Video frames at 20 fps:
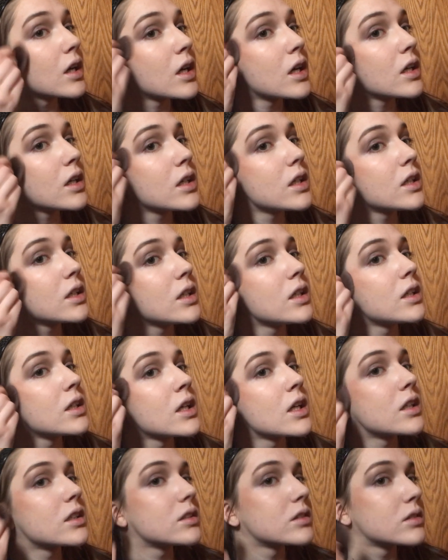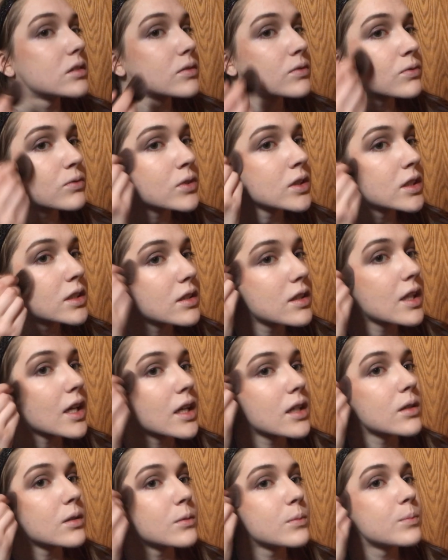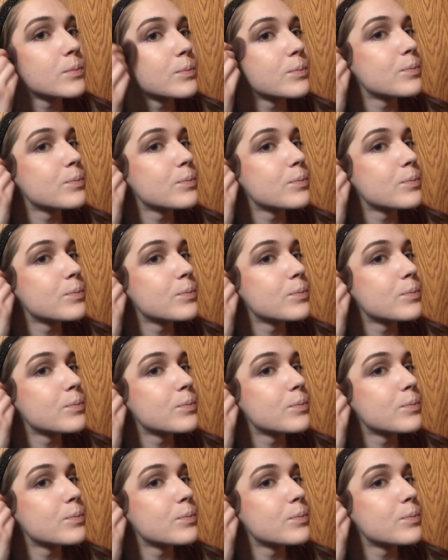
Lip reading: I kind of fricked that up.